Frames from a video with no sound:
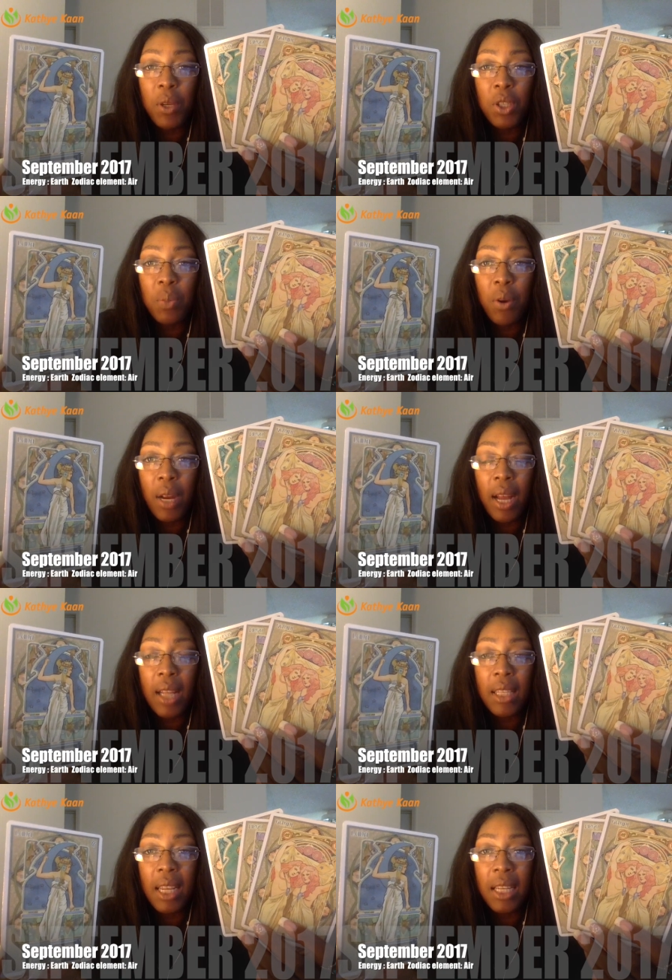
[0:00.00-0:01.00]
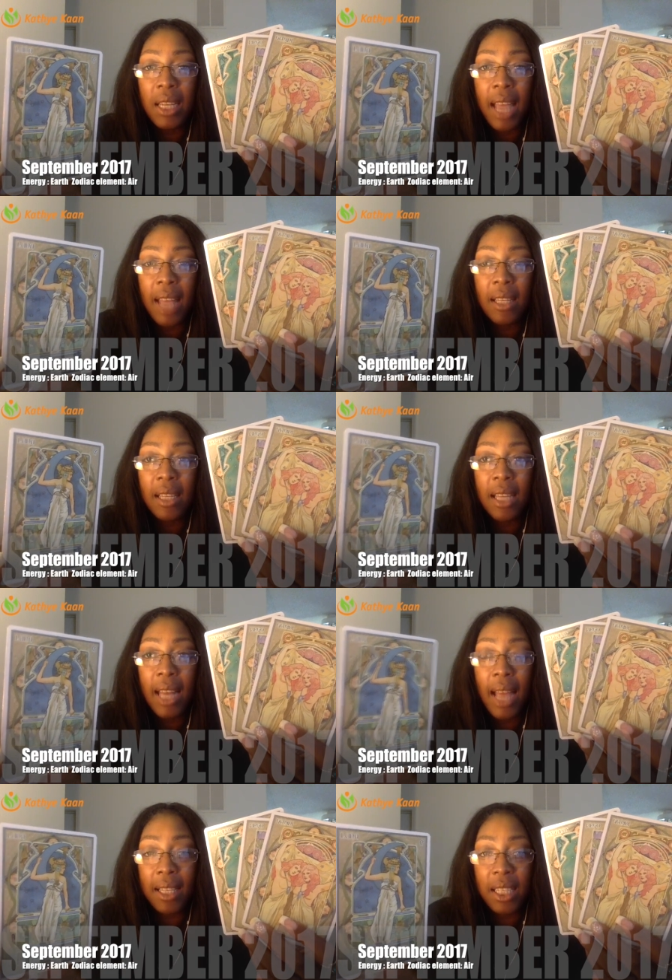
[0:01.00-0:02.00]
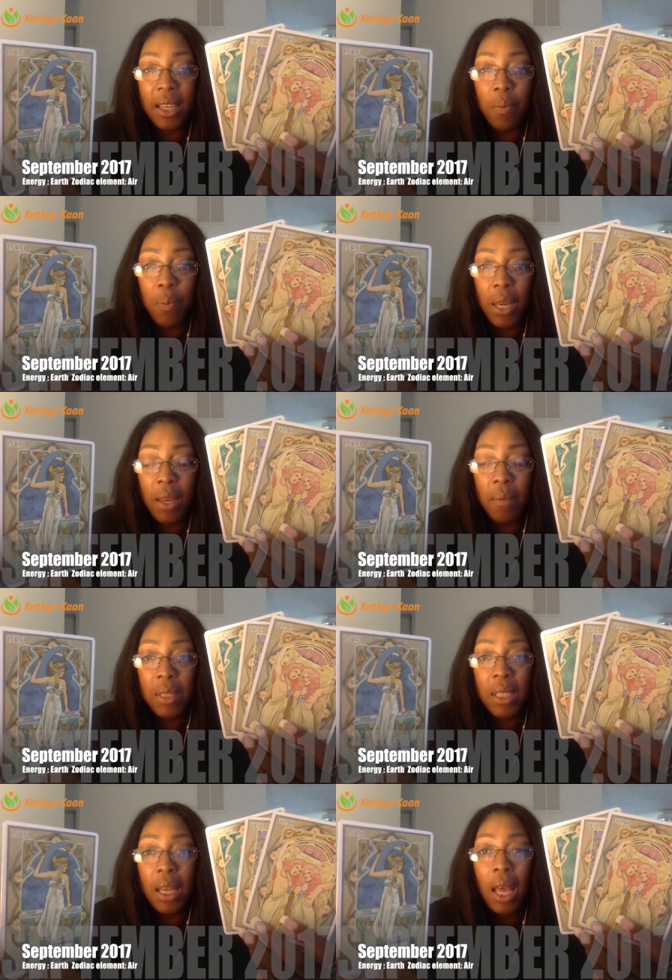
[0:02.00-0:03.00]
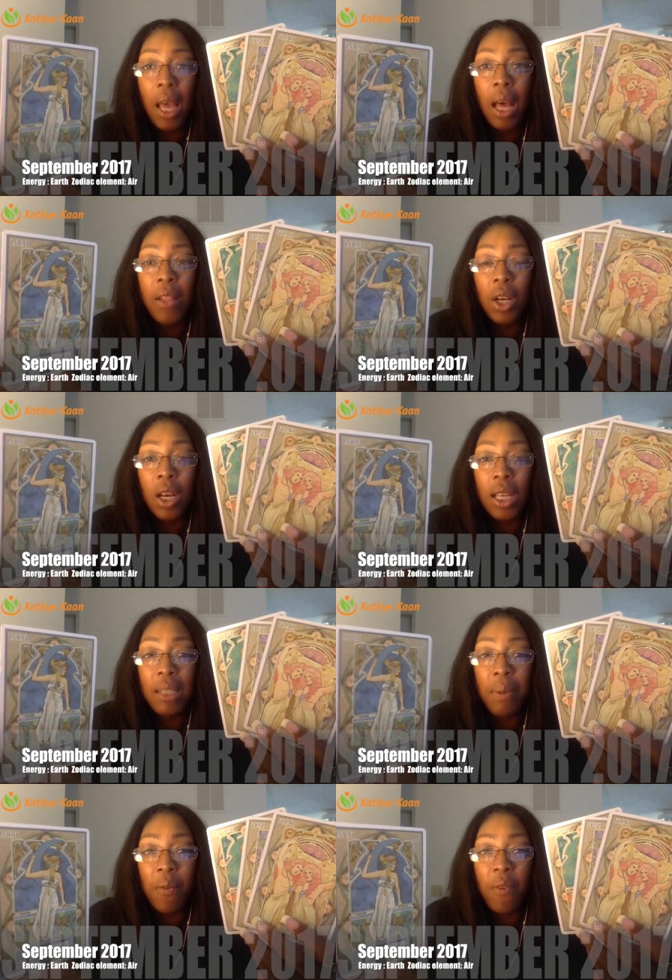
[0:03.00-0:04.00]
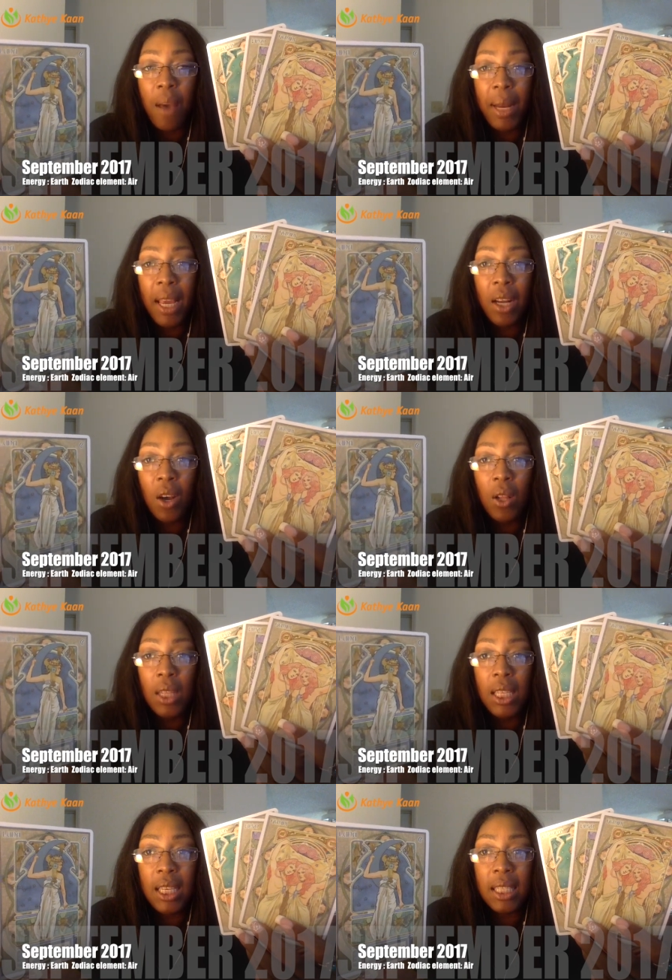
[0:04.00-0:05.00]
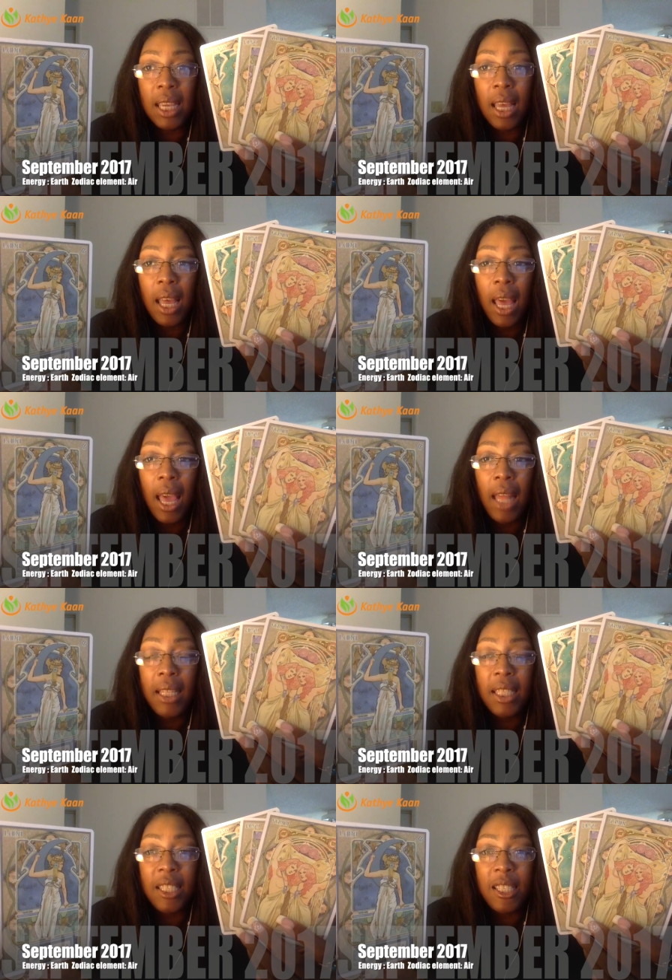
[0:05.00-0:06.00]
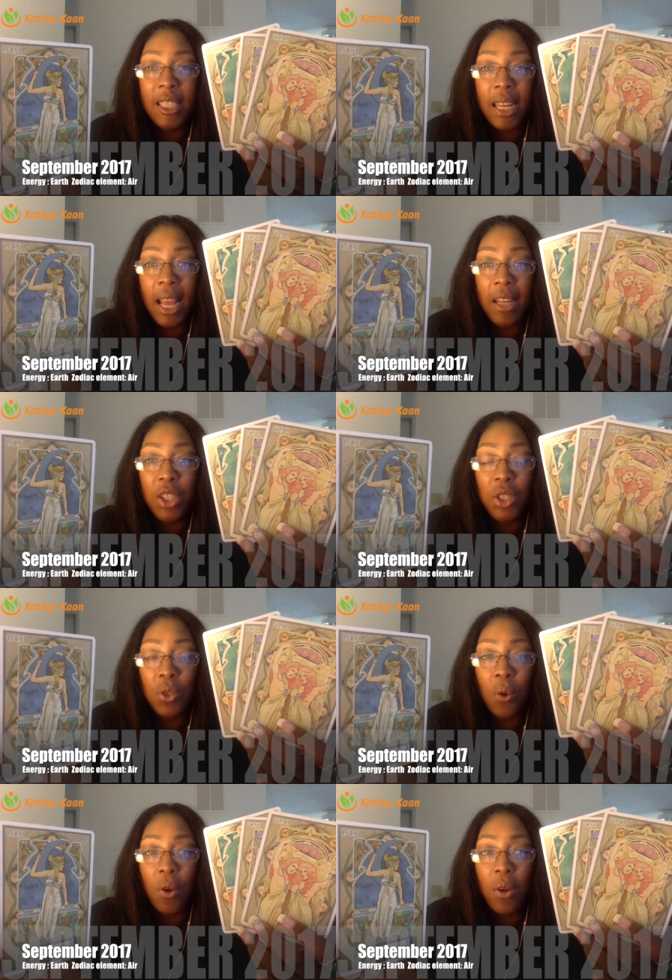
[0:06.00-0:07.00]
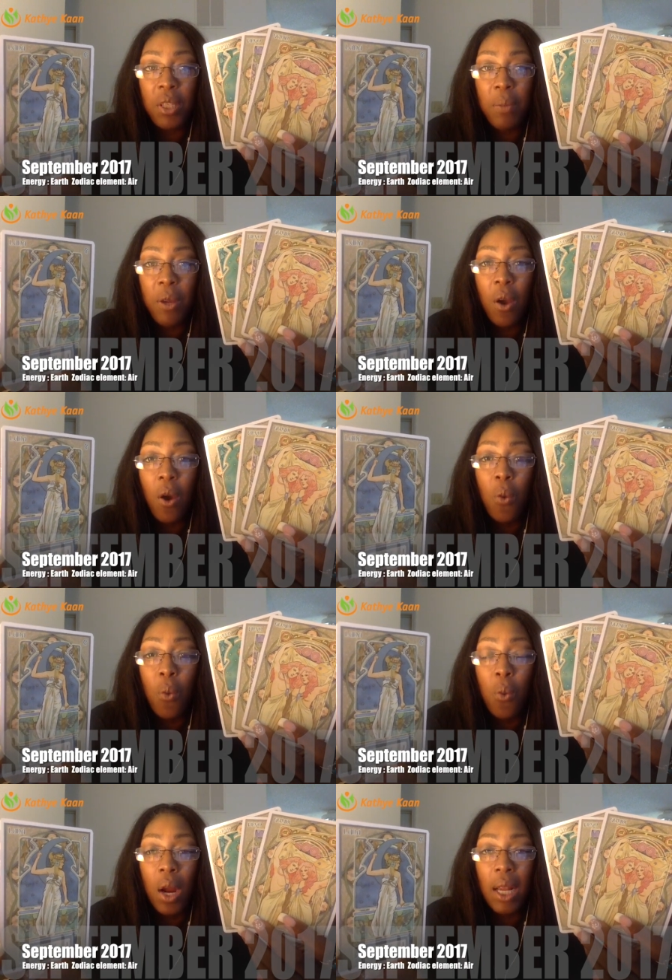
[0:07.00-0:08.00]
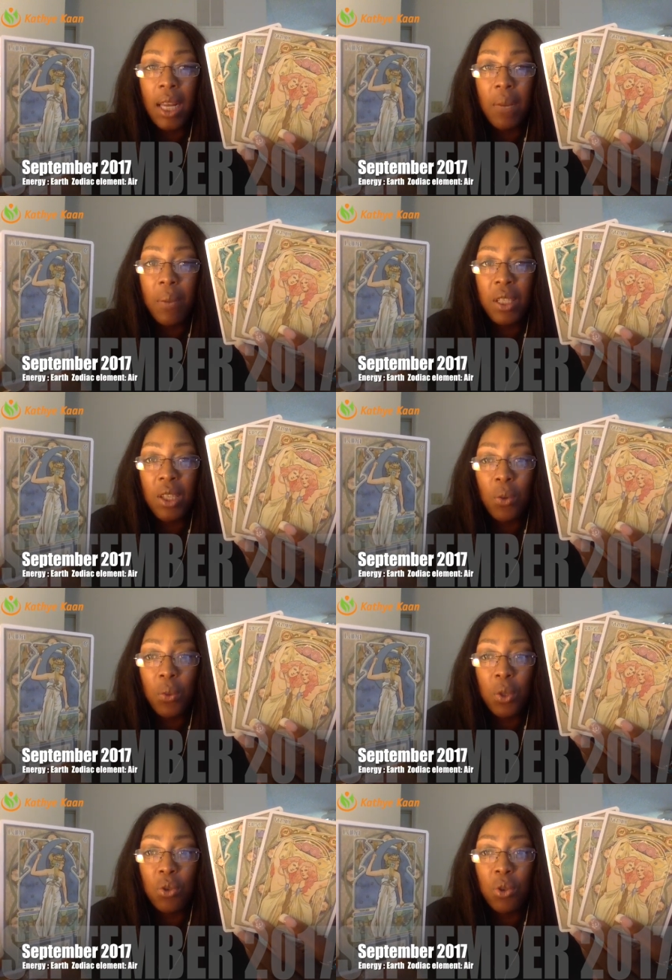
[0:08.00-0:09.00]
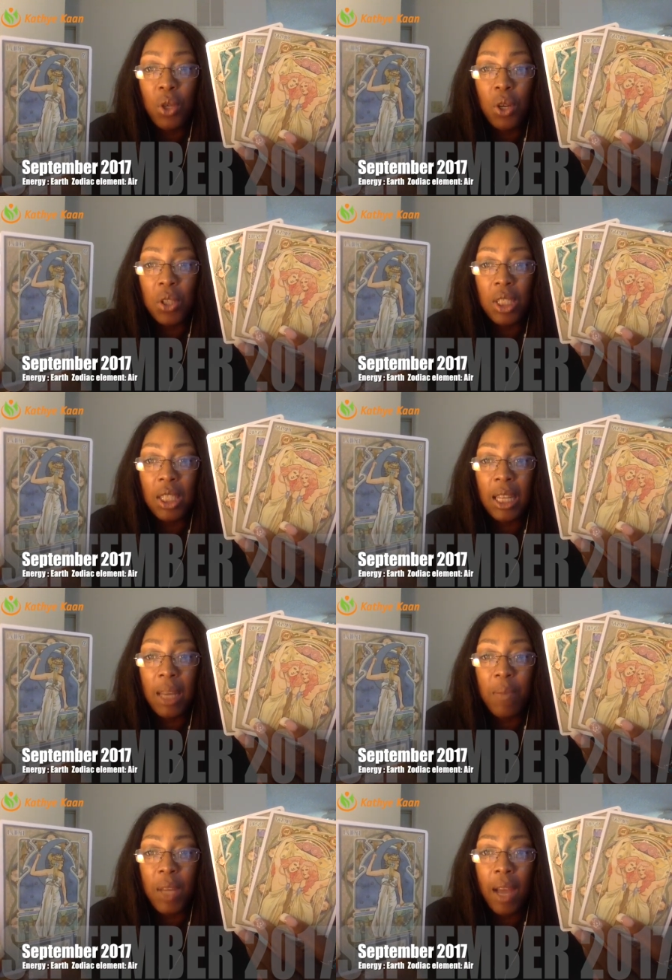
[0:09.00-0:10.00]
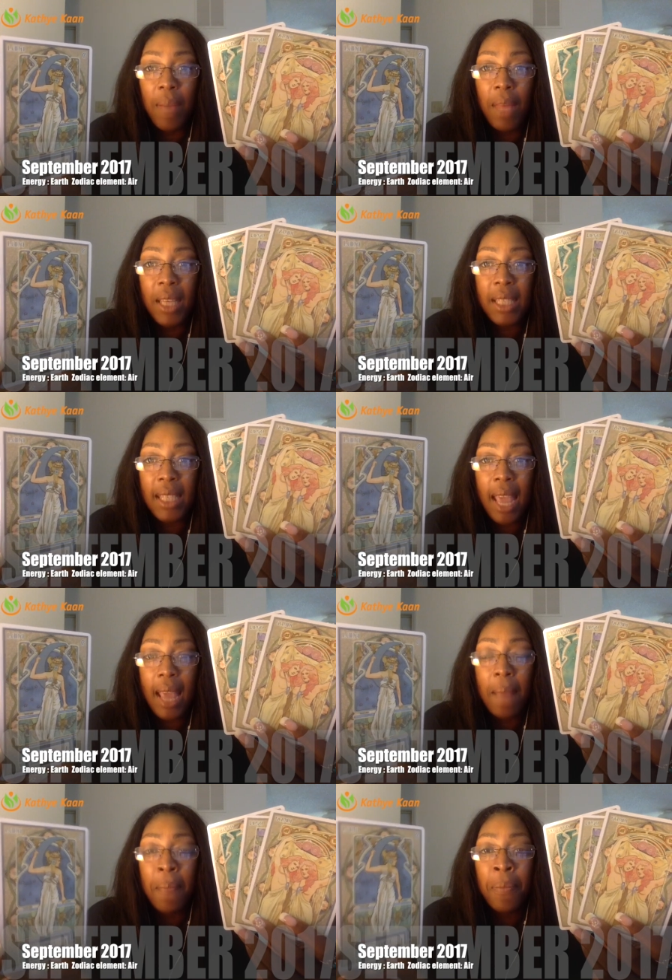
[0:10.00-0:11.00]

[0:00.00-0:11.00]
Your spirit guides, the intergalactic beings, the cosmic family, and all these entities and energies are going to be working with you through your sleep time, they say,